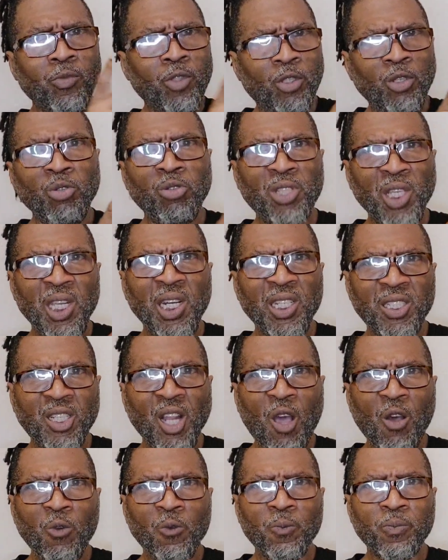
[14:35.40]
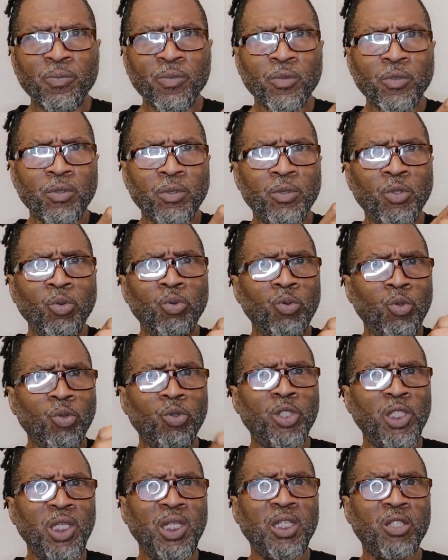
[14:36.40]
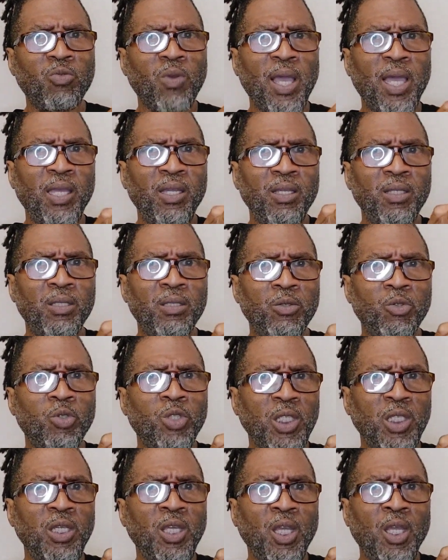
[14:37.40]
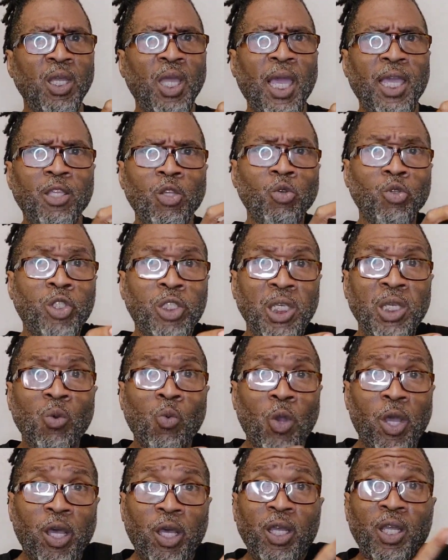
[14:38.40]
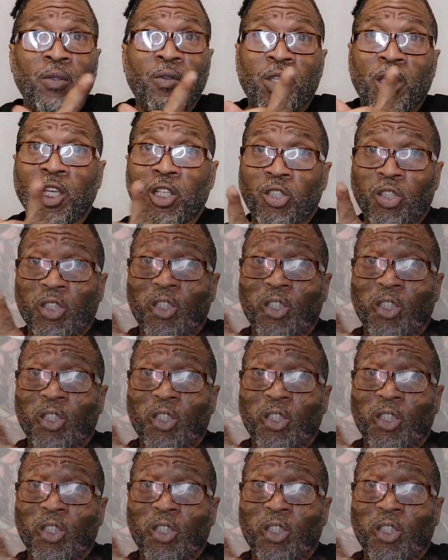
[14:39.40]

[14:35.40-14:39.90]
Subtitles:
You see this though? You see this, right? You see where it's